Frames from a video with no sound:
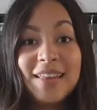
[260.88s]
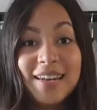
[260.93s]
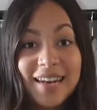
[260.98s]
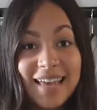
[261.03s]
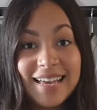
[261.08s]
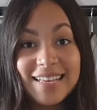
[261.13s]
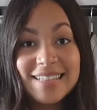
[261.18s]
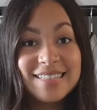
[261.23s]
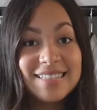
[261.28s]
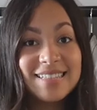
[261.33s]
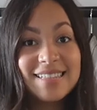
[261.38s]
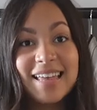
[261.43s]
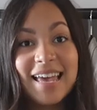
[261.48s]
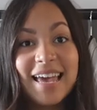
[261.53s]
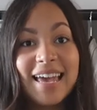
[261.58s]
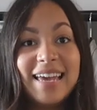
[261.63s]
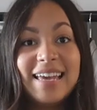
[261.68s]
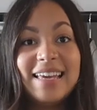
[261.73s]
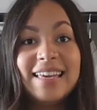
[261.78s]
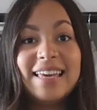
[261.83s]
The next
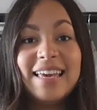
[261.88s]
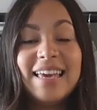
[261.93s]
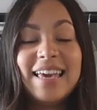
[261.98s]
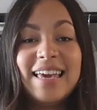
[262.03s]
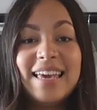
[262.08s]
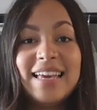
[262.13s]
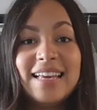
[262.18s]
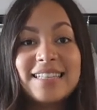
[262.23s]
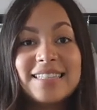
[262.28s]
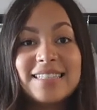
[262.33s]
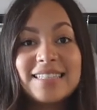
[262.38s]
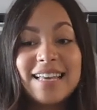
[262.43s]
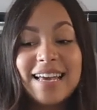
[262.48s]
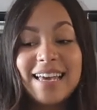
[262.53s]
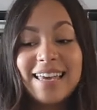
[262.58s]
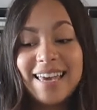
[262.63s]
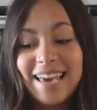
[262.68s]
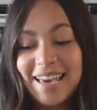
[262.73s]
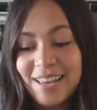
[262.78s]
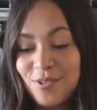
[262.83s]
thing is
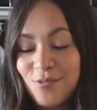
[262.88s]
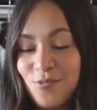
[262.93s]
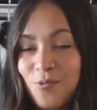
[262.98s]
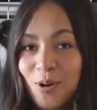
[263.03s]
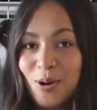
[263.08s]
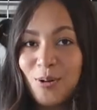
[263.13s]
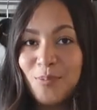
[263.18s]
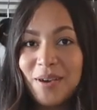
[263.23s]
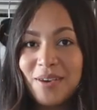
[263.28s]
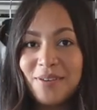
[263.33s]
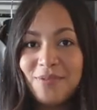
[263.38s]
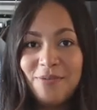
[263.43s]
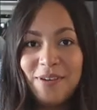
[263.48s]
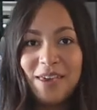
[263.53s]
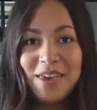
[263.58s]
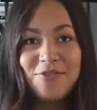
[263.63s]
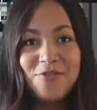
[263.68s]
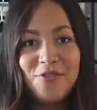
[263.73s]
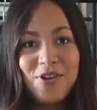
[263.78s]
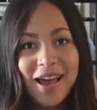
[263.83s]
again one of my
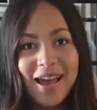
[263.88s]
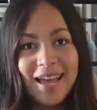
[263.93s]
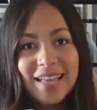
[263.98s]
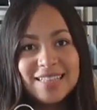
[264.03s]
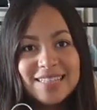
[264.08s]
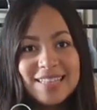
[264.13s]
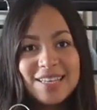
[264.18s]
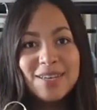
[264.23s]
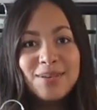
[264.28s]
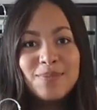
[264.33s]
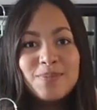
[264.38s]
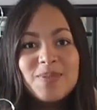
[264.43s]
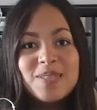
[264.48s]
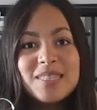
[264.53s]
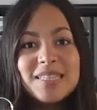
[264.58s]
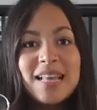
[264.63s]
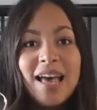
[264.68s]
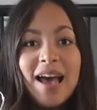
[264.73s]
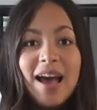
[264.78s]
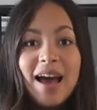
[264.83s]
favorite
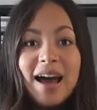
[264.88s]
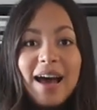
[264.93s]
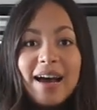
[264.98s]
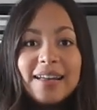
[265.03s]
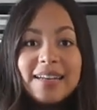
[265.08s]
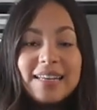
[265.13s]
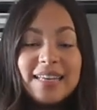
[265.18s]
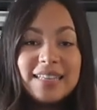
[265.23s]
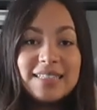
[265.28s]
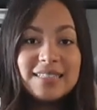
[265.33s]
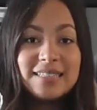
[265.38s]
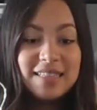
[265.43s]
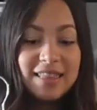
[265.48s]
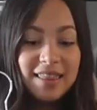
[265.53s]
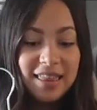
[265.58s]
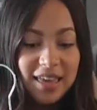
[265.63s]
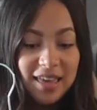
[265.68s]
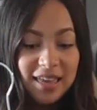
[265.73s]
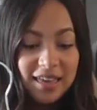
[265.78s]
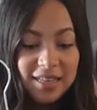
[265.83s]
items, and it's
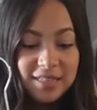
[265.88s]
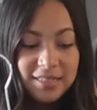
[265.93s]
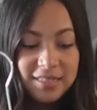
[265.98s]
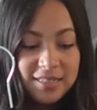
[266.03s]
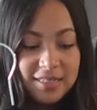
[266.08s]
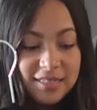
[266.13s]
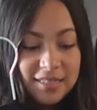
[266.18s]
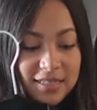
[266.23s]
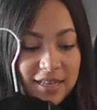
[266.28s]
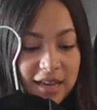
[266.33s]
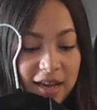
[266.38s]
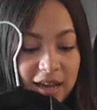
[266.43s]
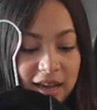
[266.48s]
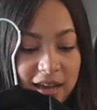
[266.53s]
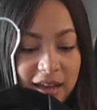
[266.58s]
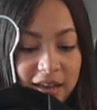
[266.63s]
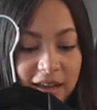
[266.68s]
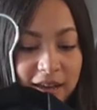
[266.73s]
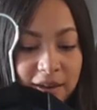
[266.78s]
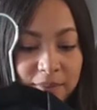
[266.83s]
this
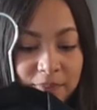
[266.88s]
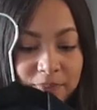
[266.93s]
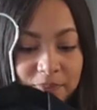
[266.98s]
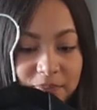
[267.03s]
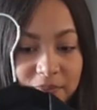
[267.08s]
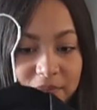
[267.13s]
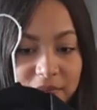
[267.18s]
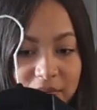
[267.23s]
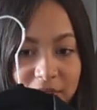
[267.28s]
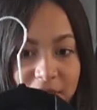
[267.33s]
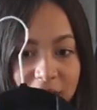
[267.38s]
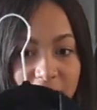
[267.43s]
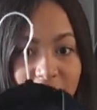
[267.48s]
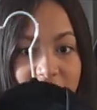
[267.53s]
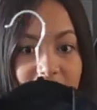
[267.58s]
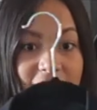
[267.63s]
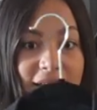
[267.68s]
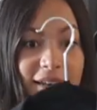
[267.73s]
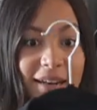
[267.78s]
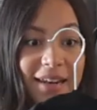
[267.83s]

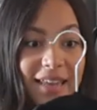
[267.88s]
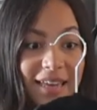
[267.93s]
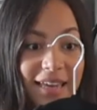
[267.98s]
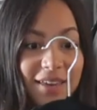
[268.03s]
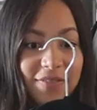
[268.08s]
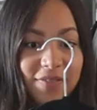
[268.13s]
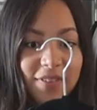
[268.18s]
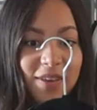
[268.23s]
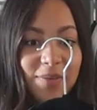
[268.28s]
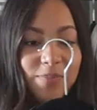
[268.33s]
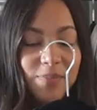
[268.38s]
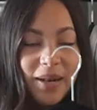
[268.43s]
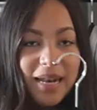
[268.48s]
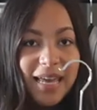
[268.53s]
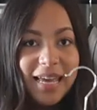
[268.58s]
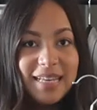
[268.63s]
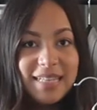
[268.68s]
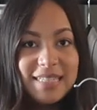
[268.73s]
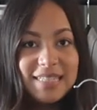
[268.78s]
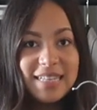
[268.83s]
navy
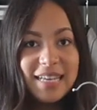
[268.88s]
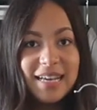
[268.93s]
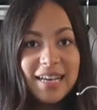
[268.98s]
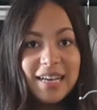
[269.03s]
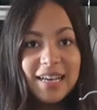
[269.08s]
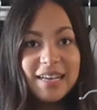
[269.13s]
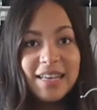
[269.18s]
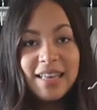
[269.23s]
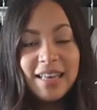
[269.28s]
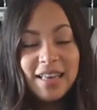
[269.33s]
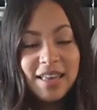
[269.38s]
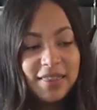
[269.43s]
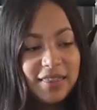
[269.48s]
blazer.